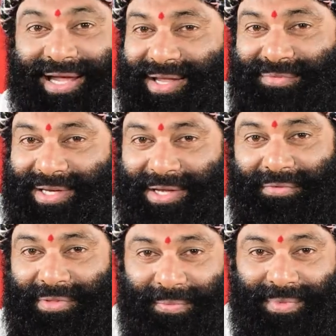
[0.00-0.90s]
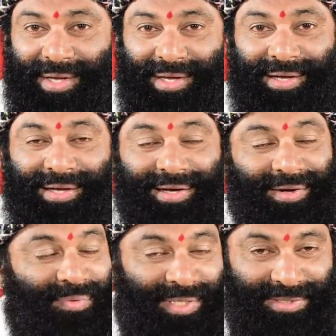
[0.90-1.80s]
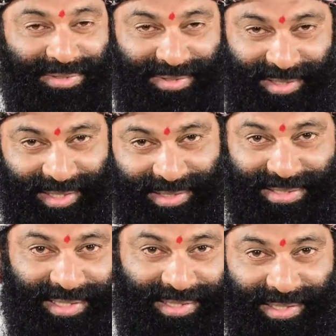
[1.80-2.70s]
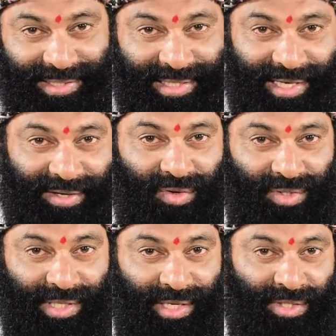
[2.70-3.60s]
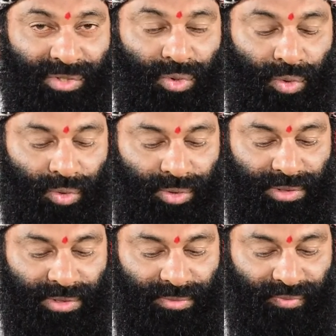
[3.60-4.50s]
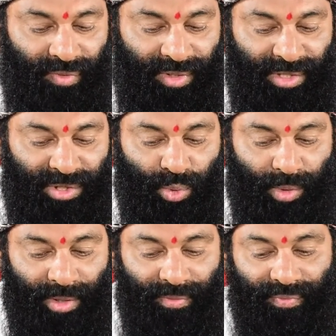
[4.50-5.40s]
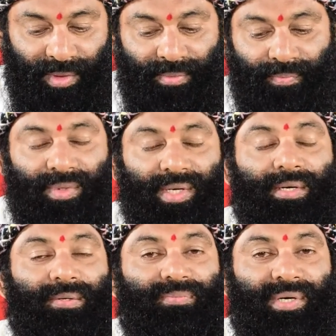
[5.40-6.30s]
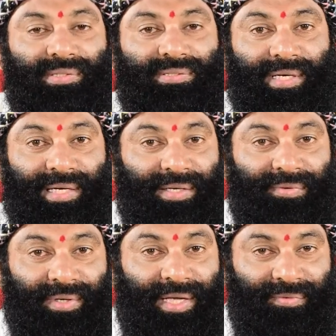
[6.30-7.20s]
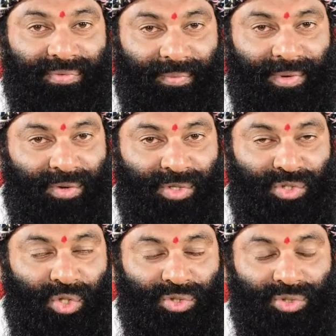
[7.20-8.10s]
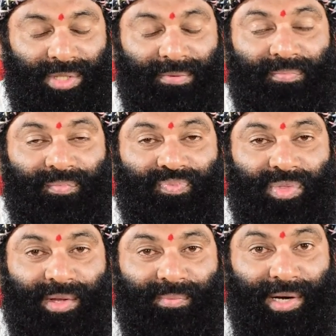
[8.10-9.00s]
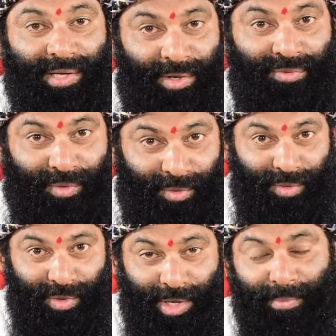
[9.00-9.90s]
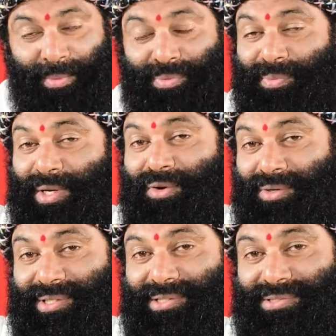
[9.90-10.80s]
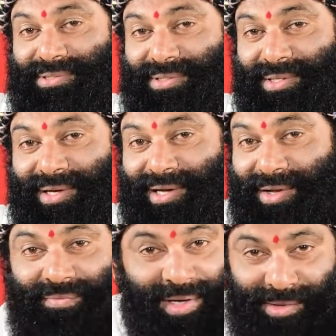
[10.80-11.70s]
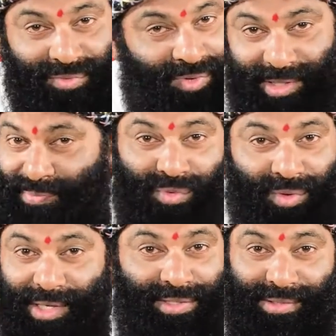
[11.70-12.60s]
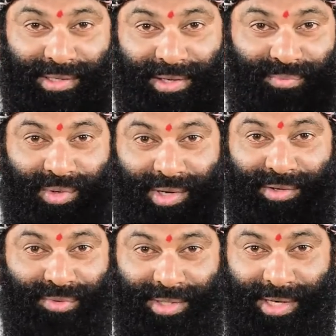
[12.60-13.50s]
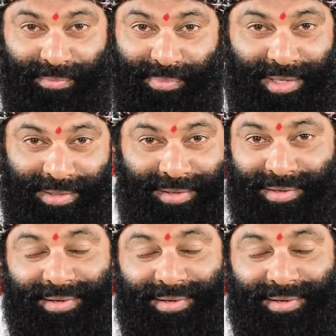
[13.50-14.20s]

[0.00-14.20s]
I never gave them uh, because the kids are there. They have got their account folders for each one of the birds. I never gave them. I only talked to them. But I gave them. They came up to my cottage, and when I told them, no, I I'm not. I don't have bread.